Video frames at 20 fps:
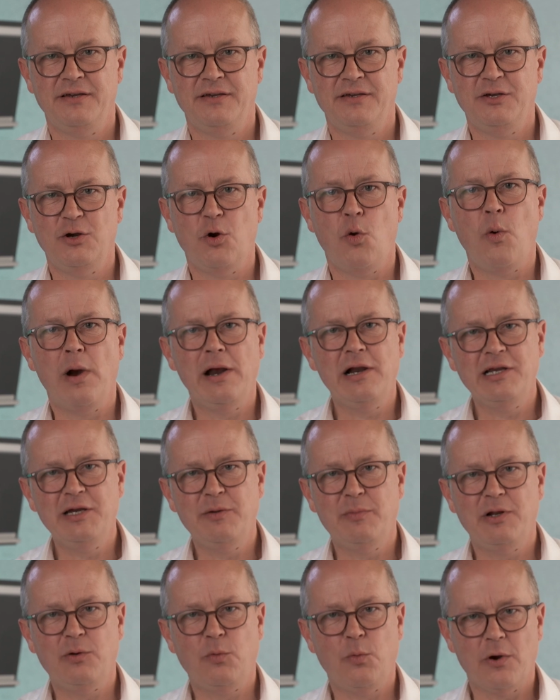Your
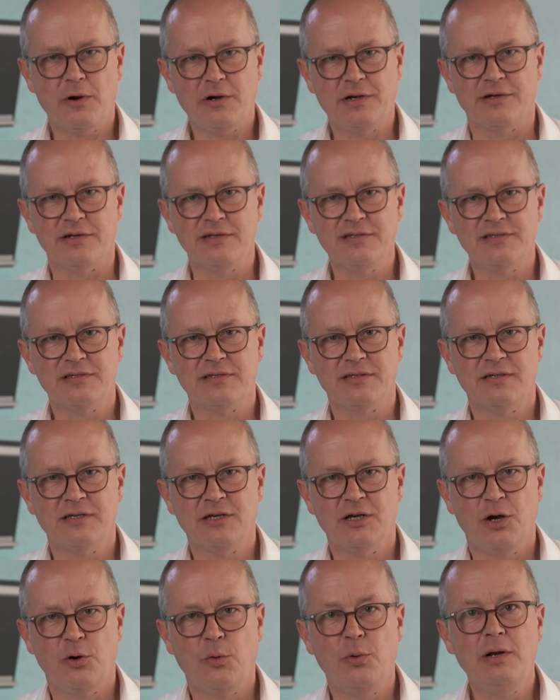valuable workers
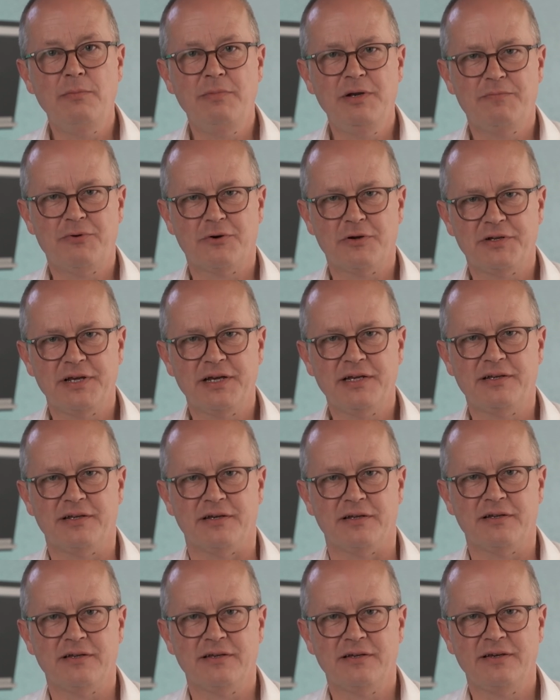will be
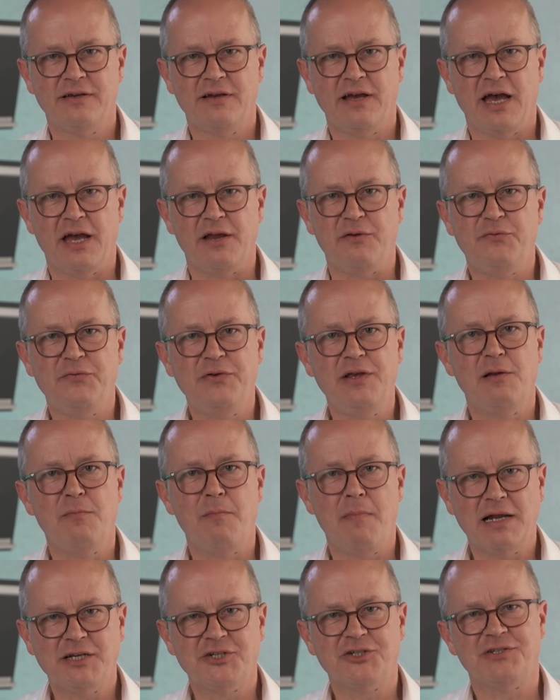protected and feel
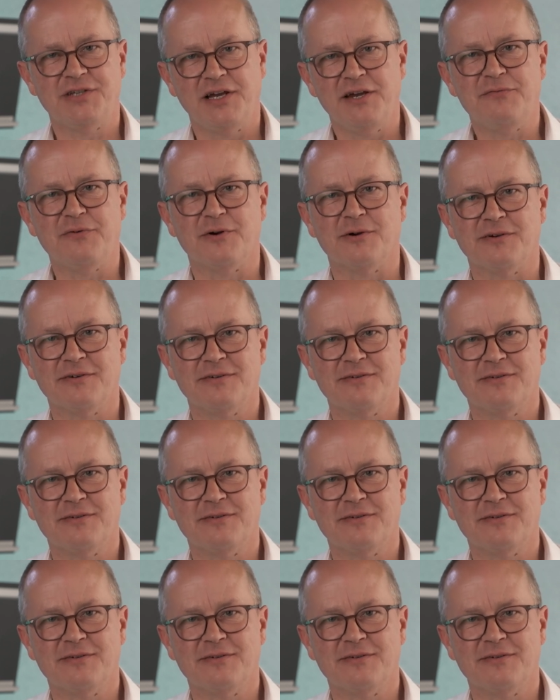much safer.